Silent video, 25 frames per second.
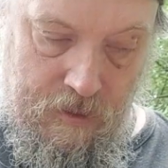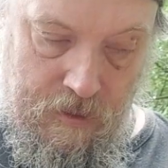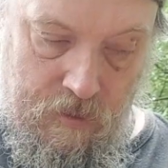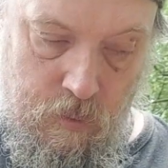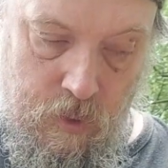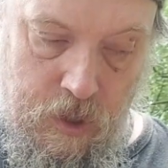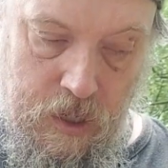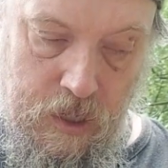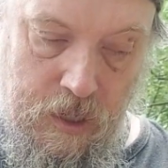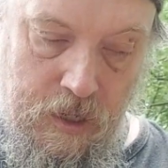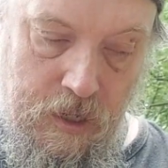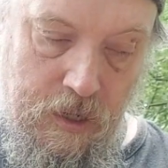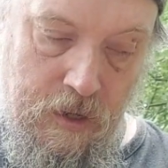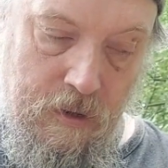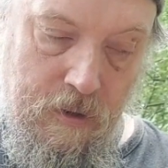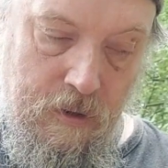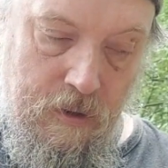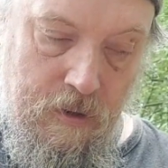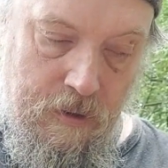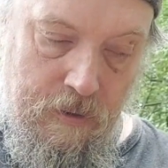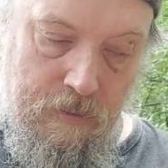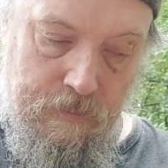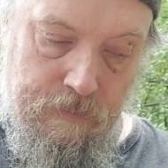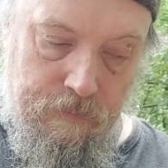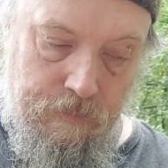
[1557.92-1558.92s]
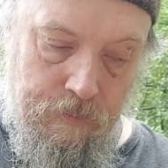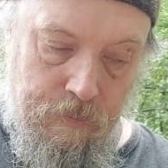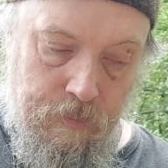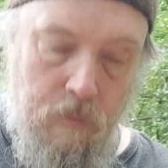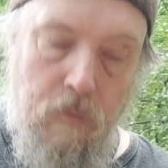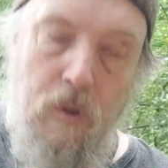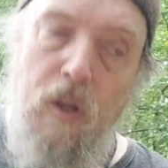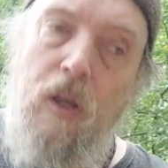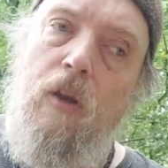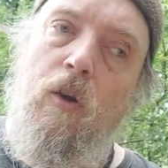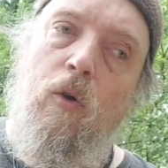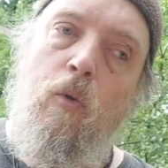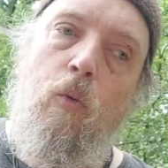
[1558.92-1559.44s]

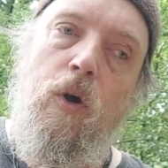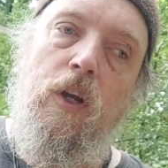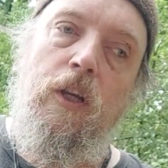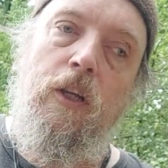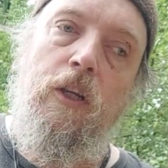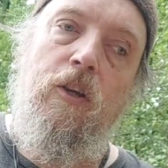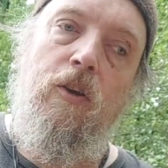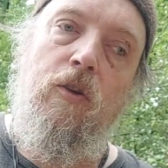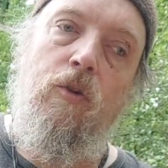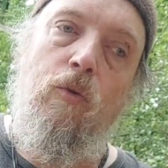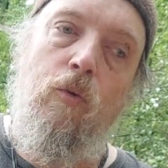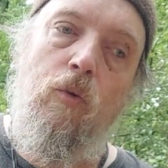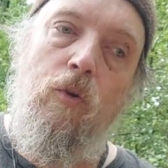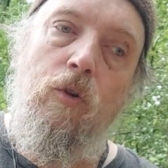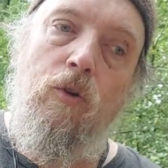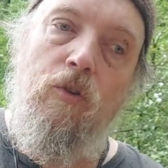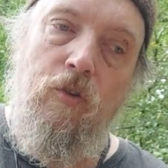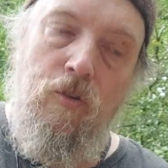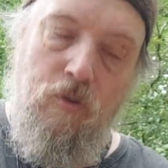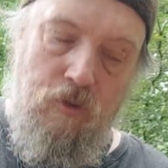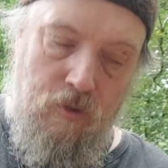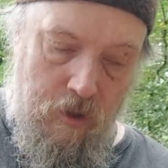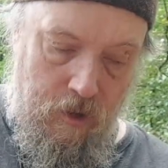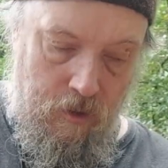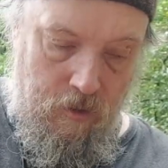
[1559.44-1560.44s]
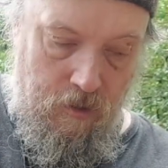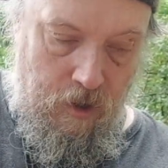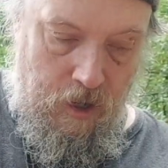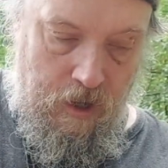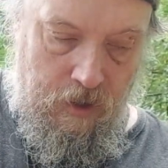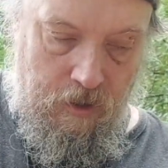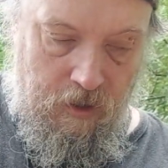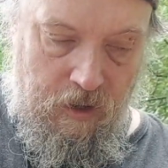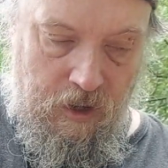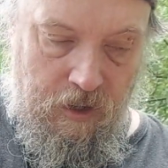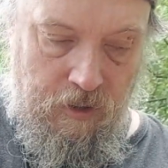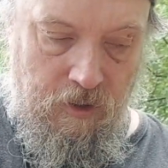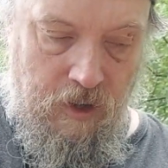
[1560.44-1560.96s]
really cool to sit
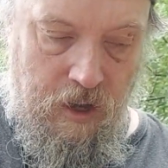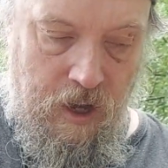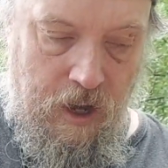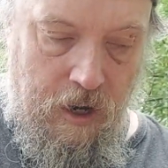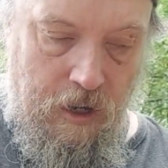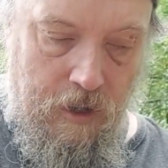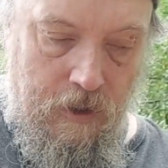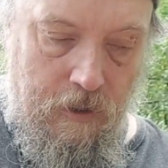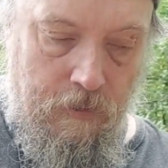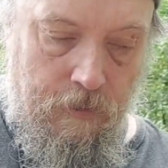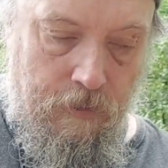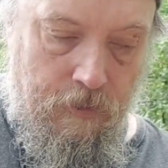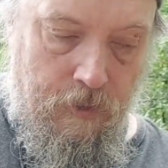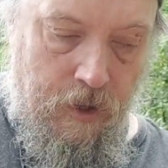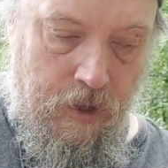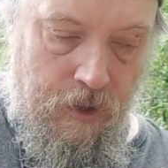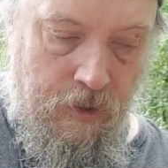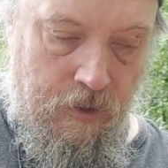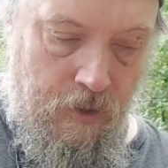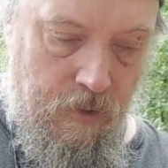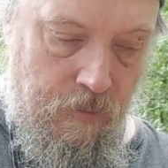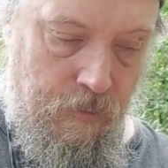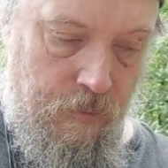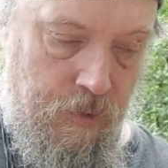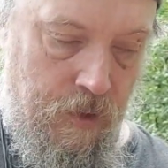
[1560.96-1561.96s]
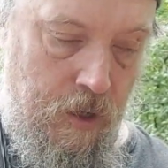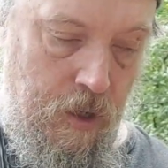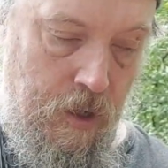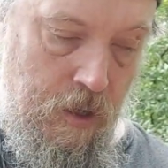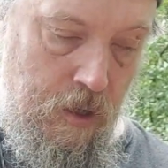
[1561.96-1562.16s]
and carve and